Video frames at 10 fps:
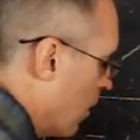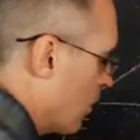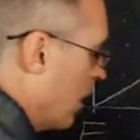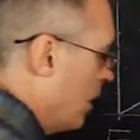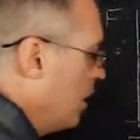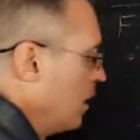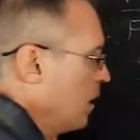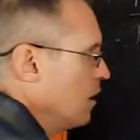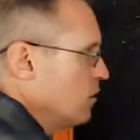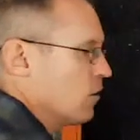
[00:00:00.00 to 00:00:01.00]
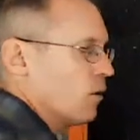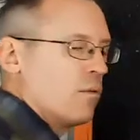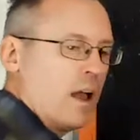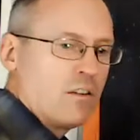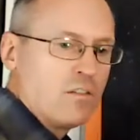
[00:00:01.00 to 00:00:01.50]
Okay, so
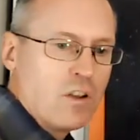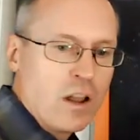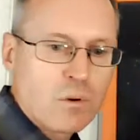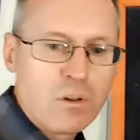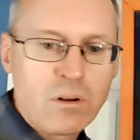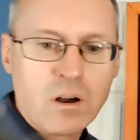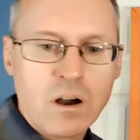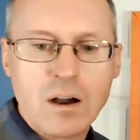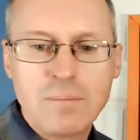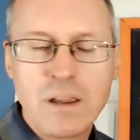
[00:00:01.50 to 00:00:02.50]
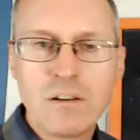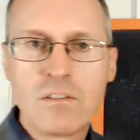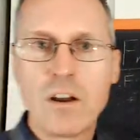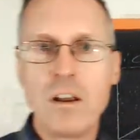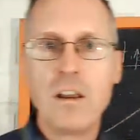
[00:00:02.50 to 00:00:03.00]
that's a general
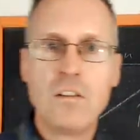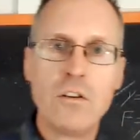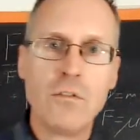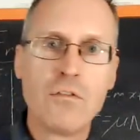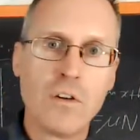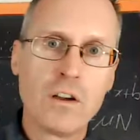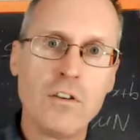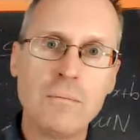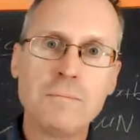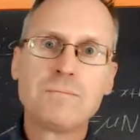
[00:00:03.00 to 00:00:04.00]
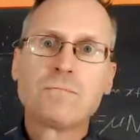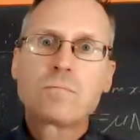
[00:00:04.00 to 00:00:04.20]
insight into friction.